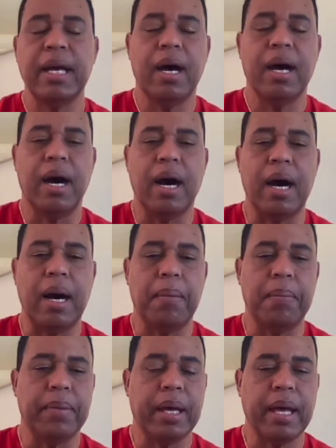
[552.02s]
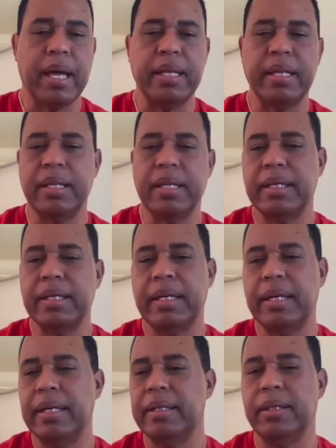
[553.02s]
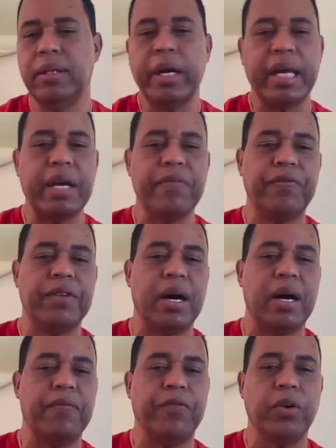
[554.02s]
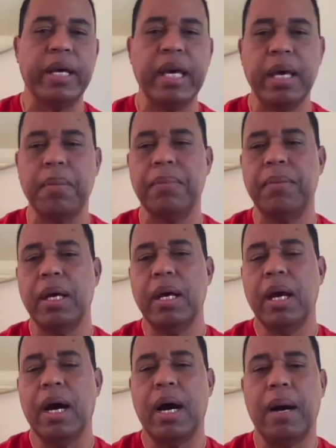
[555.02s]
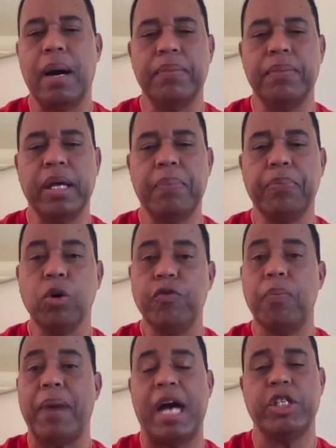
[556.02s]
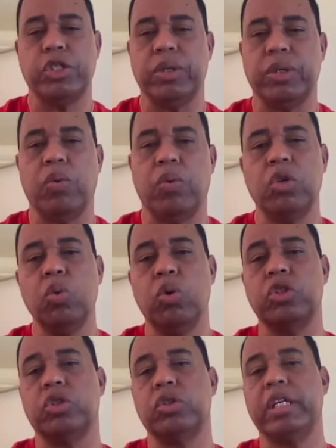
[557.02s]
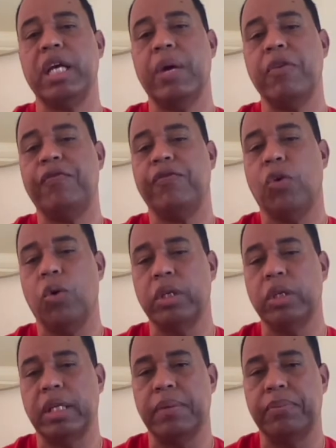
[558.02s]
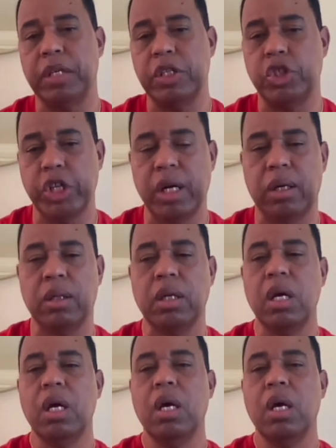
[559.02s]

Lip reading: And luckily for him, the provost marshal, the one who was caring for the jail,